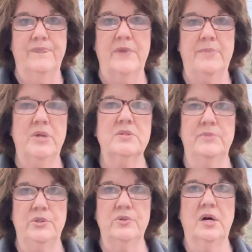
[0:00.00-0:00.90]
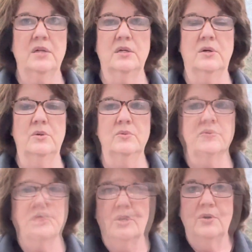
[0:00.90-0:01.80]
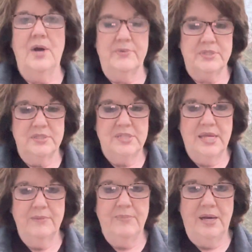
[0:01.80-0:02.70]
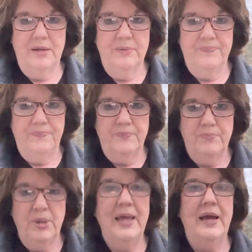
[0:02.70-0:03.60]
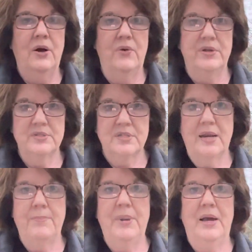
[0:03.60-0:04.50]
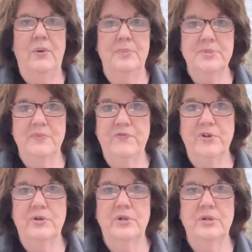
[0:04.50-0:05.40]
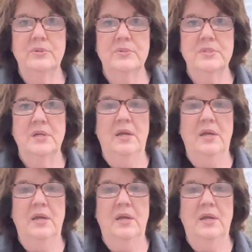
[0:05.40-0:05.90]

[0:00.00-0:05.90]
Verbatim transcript: I bought some Yukon Gold. So I was going to take my plow and just kind of plow up some furrows